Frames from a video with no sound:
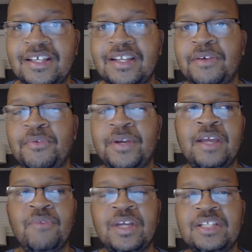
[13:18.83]
And then when they
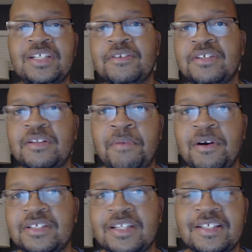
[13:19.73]
reach out to the
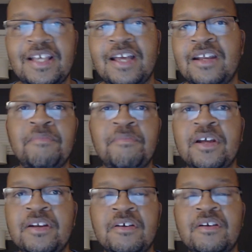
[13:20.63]
person they signed up
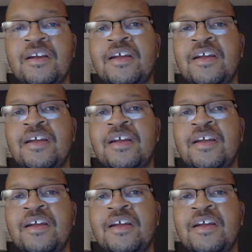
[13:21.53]
under,